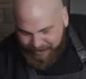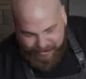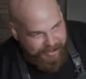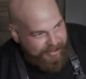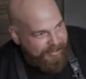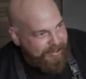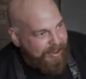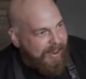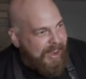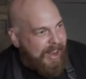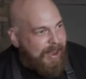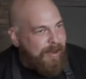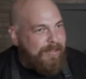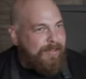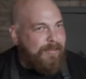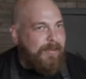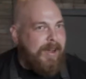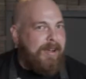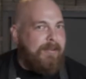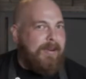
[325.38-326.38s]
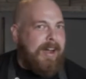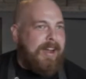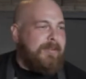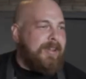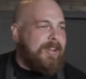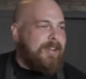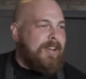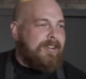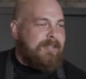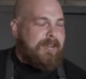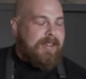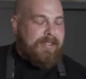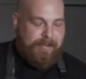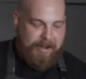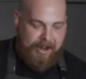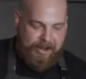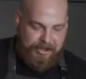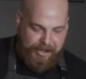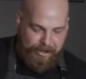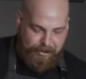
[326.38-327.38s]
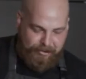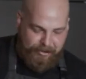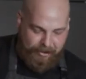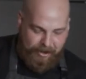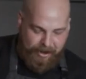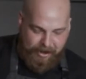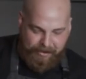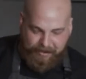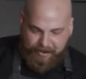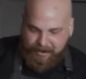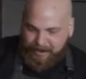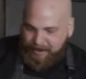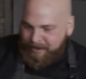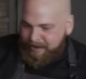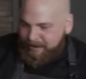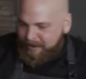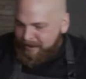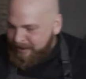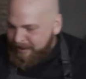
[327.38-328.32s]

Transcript: is just our house white wine we cook with. We actually use a lot of it here.